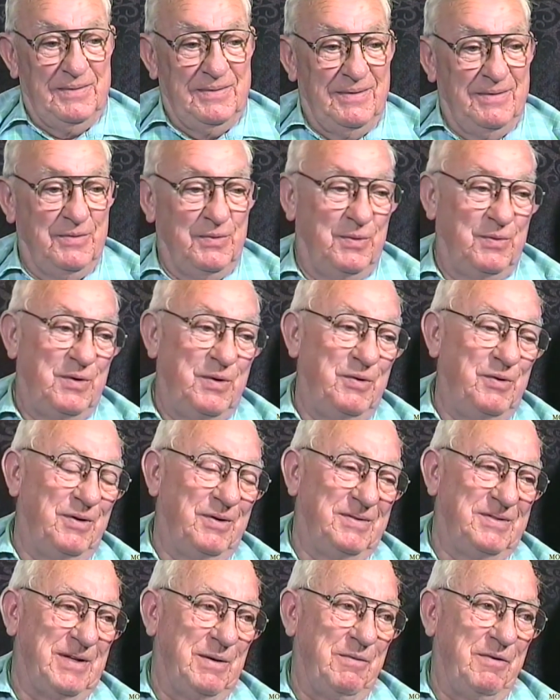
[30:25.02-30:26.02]
we were,
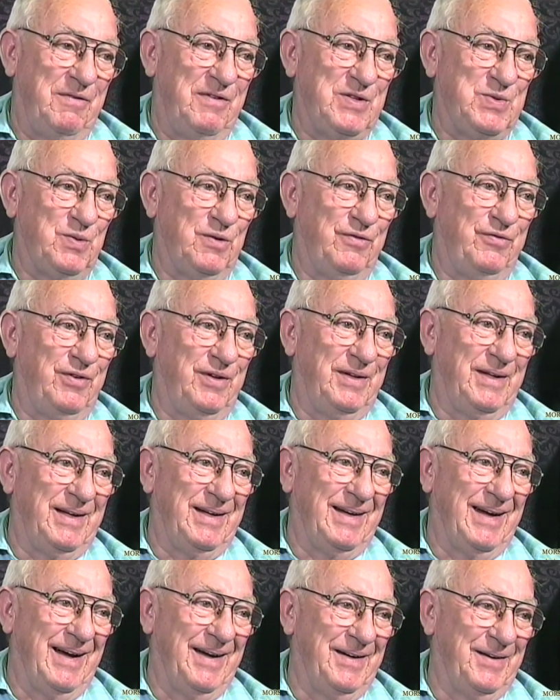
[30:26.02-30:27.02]
some of us were feeling
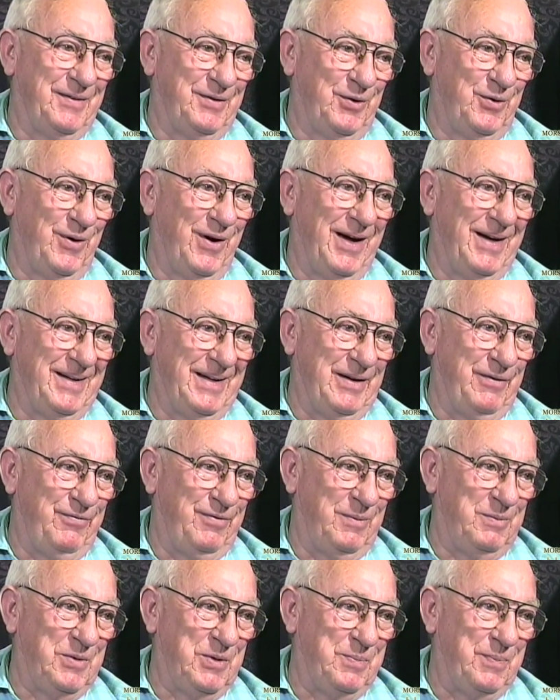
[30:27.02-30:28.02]
kind of groggy
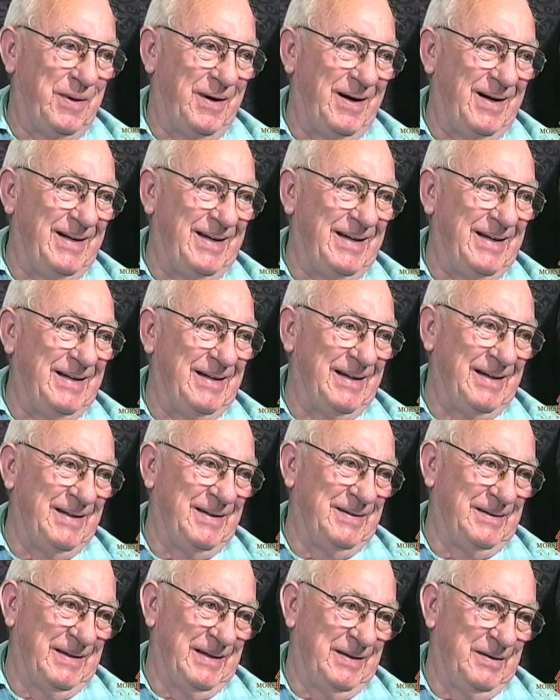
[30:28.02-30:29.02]
from the party,
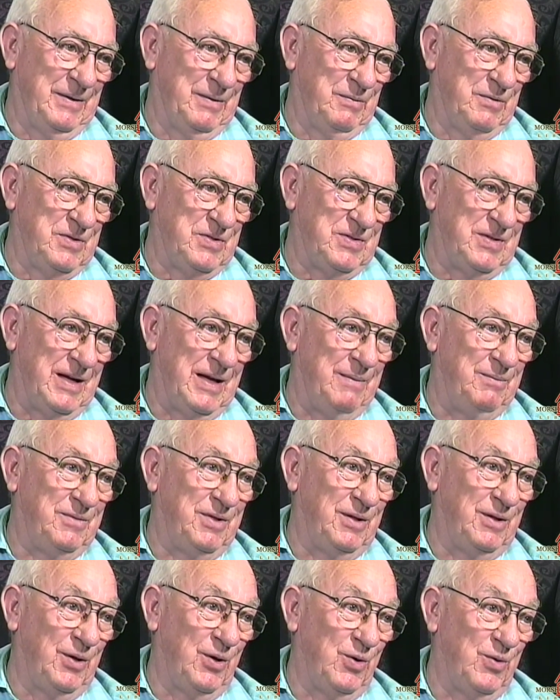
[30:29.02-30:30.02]
and, and it was time to
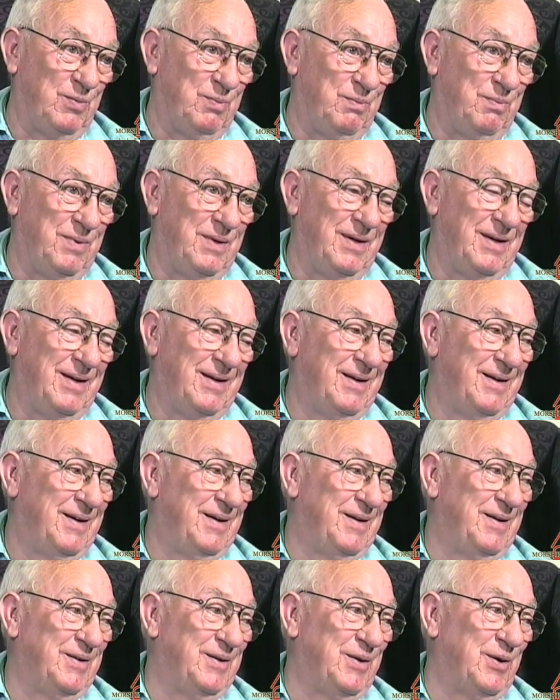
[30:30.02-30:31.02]
load,
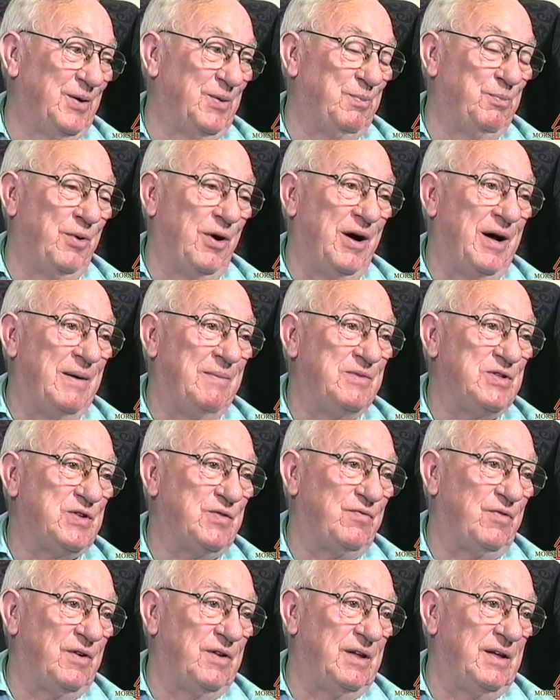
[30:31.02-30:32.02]
load bombs
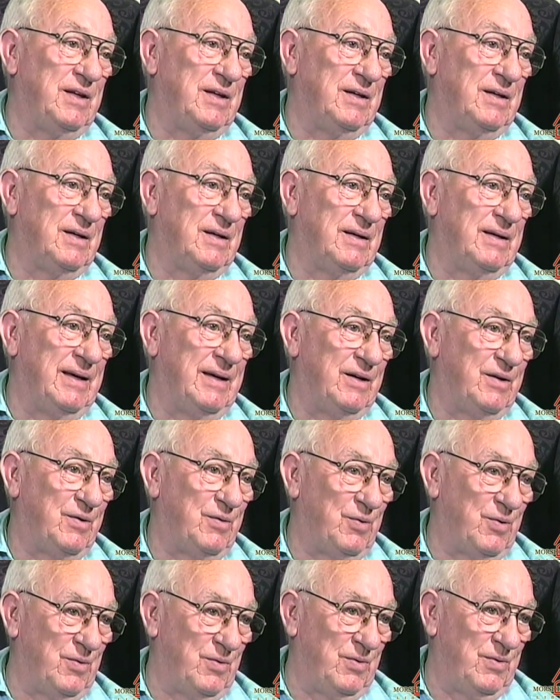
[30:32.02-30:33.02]
for the uh, air
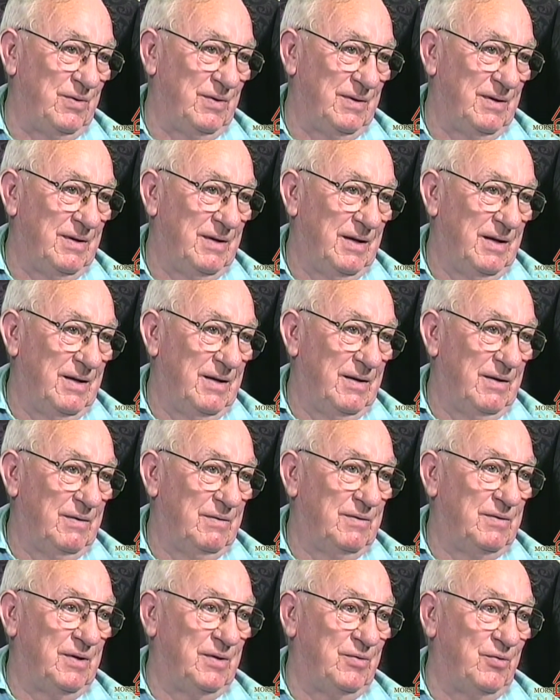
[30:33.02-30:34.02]
crew
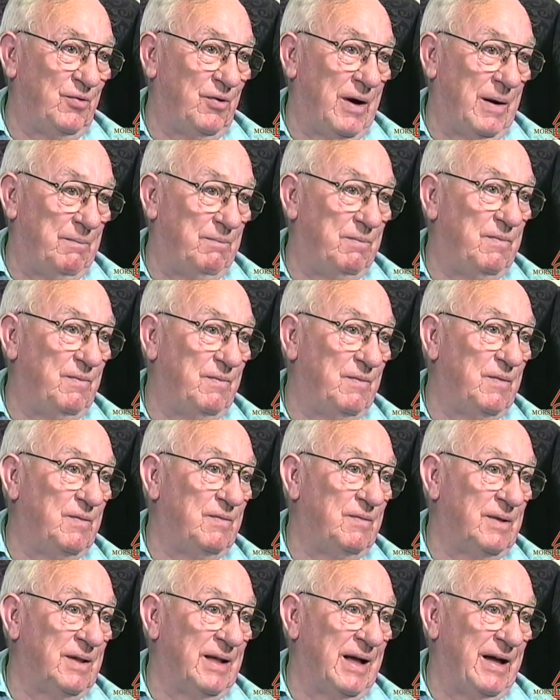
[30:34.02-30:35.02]
to drop
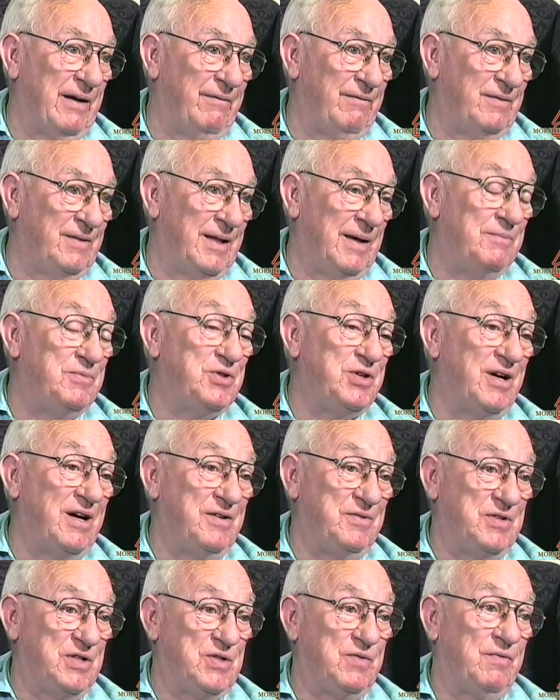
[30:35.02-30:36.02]
live depth
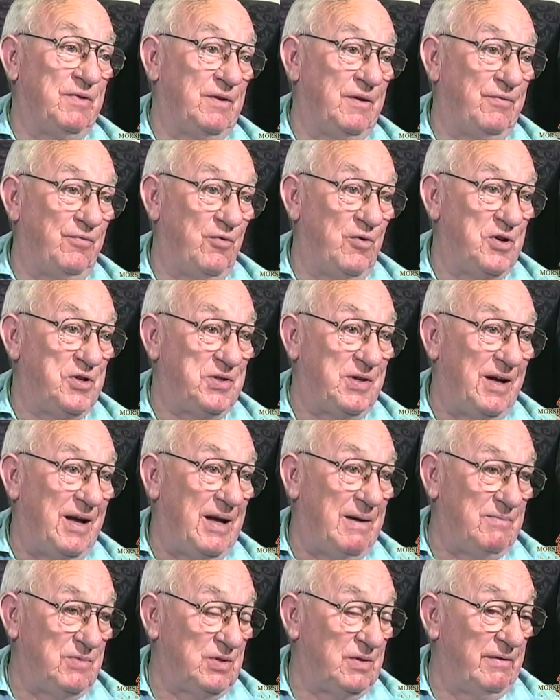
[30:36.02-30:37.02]
charges for the first
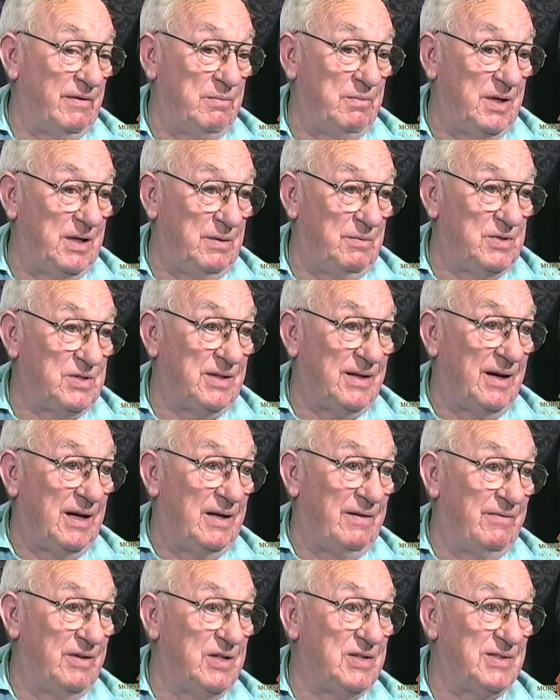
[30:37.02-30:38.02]
time. So everybody was kind
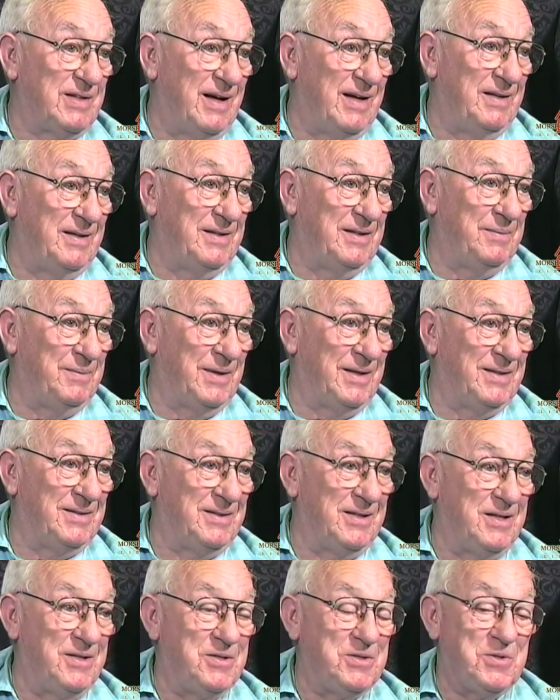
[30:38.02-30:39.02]
of excited about
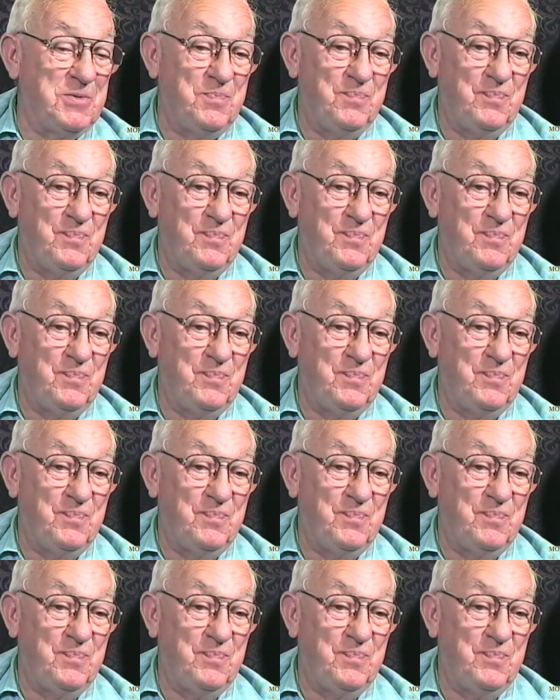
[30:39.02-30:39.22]
this.